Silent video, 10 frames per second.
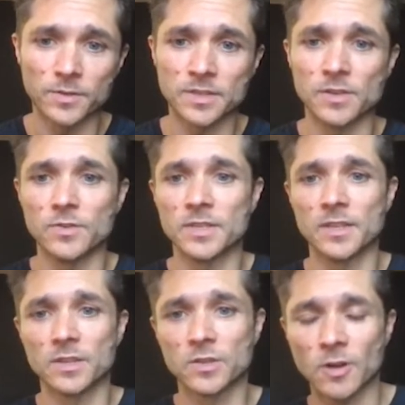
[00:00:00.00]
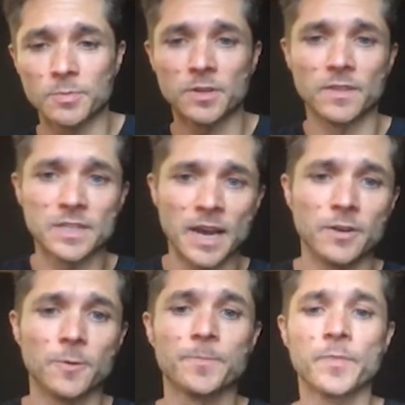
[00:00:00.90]
and you see the description, the
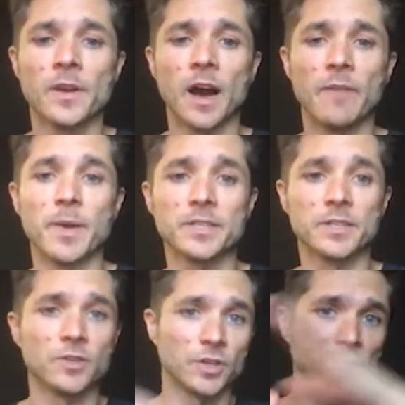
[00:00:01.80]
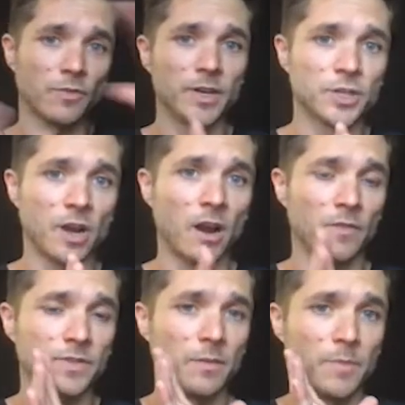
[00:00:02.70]
title. I basically took a screenshot of
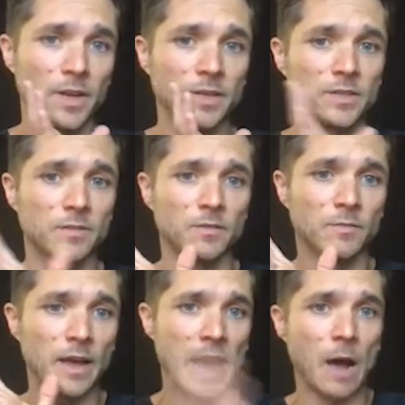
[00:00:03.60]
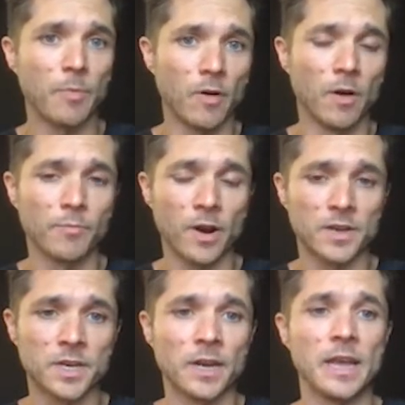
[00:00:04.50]
somebody's app on Product
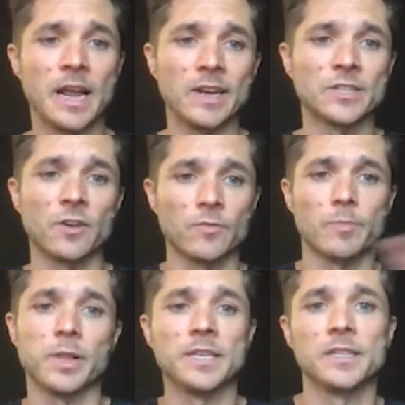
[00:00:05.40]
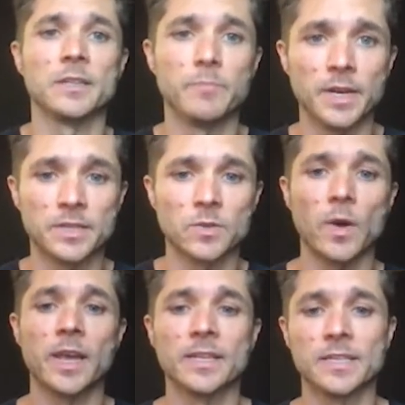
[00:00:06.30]
Hunt and I started replacing the bits so
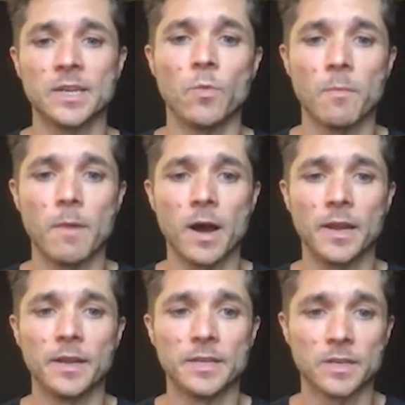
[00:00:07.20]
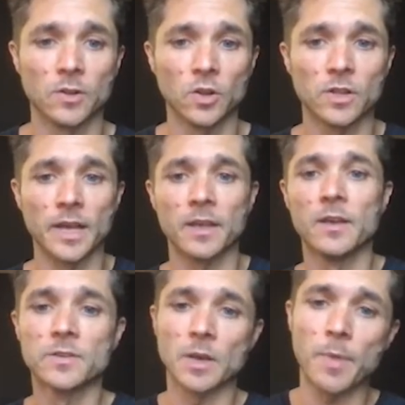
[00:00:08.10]
I could see what mine is gonna look like.
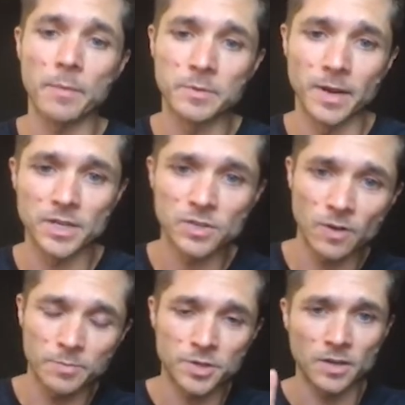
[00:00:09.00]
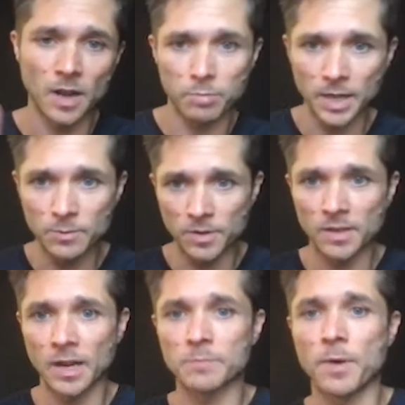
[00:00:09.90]
So I popped in my description, I played with
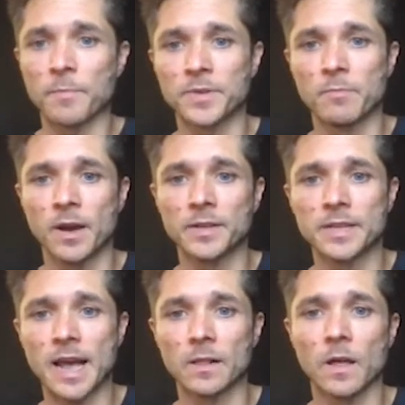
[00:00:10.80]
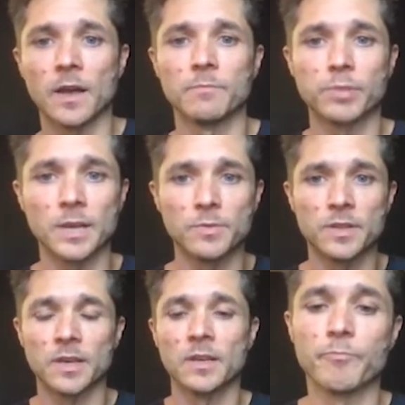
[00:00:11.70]
it, I popped in my tagline, played with
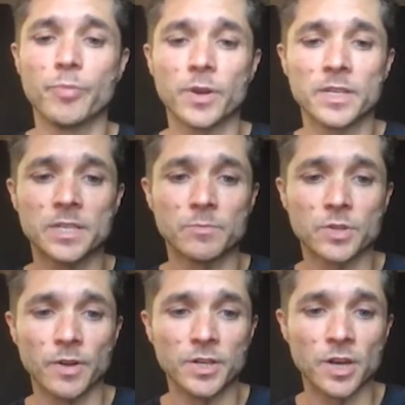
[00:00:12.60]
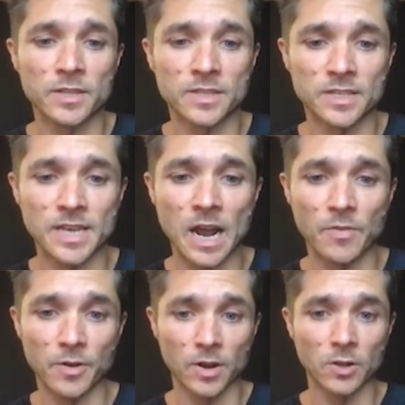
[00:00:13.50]
it, put in some screenshots to see how they're
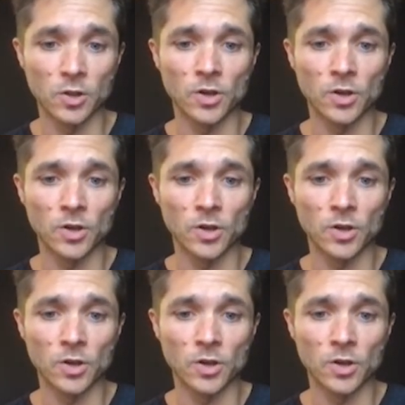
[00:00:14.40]
gonna look.